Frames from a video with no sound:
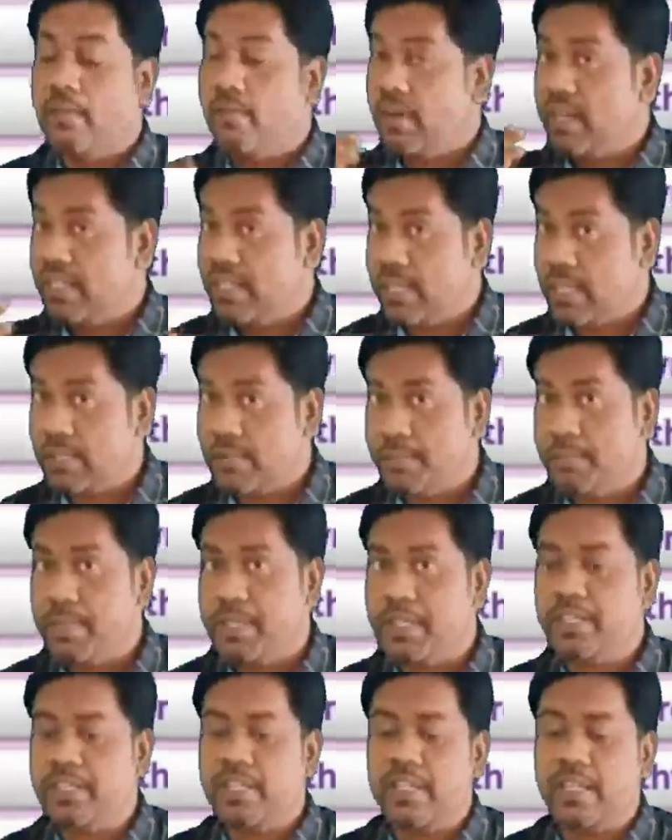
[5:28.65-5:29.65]
What is that?
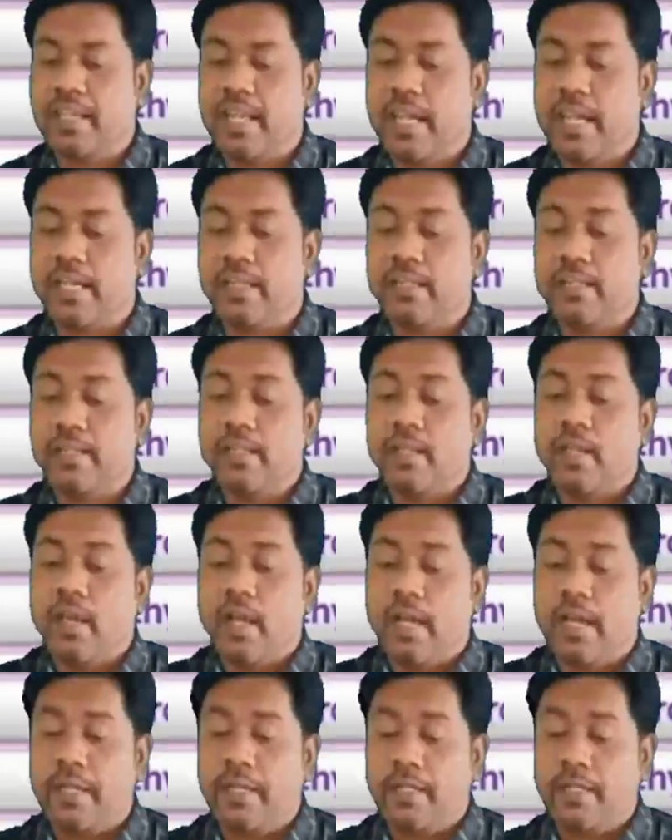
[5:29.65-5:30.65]
Pineal gland,
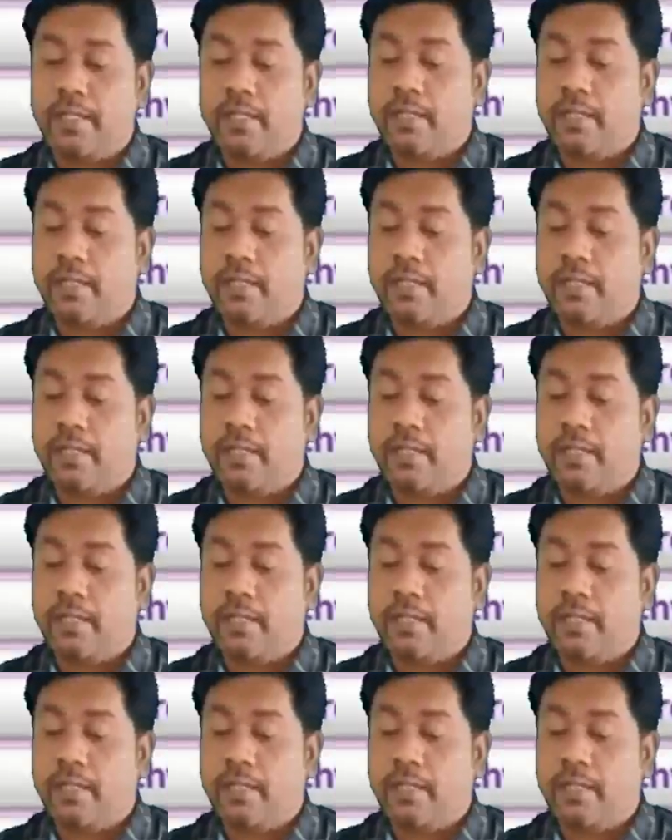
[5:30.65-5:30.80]
and